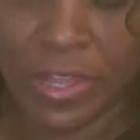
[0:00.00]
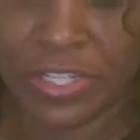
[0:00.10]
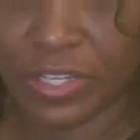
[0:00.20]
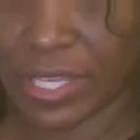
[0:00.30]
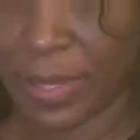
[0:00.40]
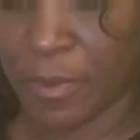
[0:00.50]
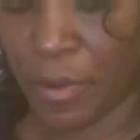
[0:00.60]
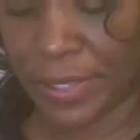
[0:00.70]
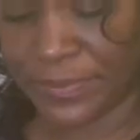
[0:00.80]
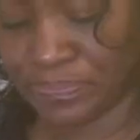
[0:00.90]
It should keep
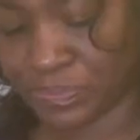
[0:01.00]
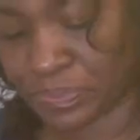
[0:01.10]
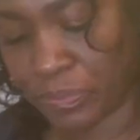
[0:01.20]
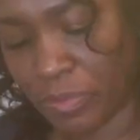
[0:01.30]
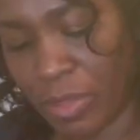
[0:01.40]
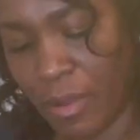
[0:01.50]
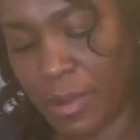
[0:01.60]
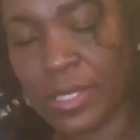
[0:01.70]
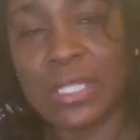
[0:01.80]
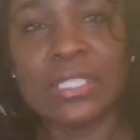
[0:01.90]
going.
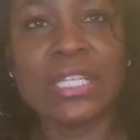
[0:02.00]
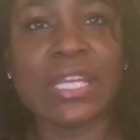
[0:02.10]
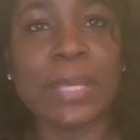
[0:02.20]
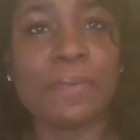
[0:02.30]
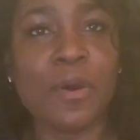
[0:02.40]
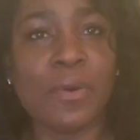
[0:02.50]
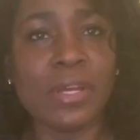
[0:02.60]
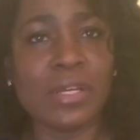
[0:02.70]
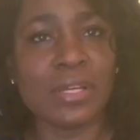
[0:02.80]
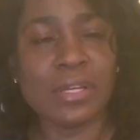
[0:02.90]
Did it keep going?
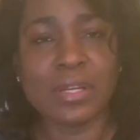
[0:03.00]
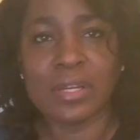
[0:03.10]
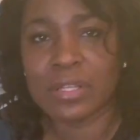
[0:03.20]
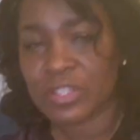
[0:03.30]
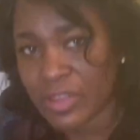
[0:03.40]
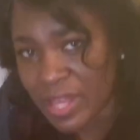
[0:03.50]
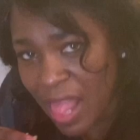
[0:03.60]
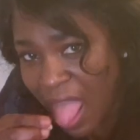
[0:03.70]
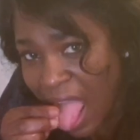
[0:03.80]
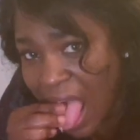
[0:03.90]
Did you hit it?
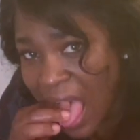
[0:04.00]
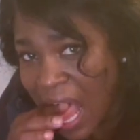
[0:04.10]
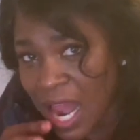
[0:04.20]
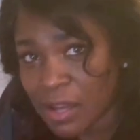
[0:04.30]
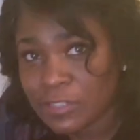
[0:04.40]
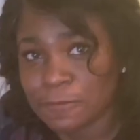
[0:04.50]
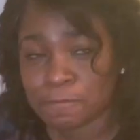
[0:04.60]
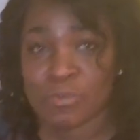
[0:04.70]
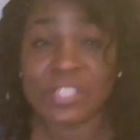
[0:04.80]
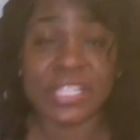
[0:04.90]
Yeah.
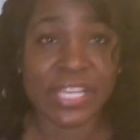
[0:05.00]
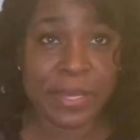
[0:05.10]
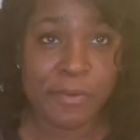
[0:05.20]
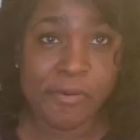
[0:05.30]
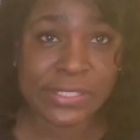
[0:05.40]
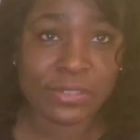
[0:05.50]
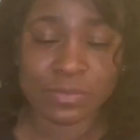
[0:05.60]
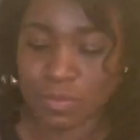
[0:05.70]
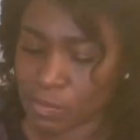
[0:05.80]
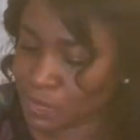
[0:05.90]
Did it keep going?
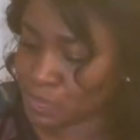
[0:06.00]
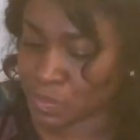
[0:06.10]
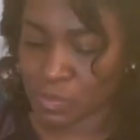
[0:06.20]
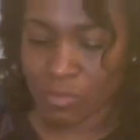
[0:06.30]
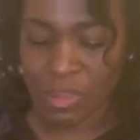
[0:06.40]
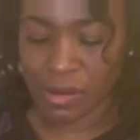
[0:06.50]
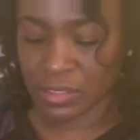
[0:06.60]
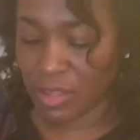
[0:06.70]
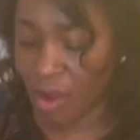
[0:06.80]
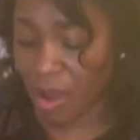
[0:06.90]
Mm-hmm.
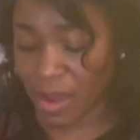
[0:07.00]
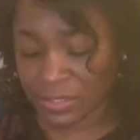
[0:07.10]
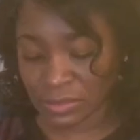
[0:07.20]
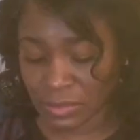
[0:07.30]
Y'all, I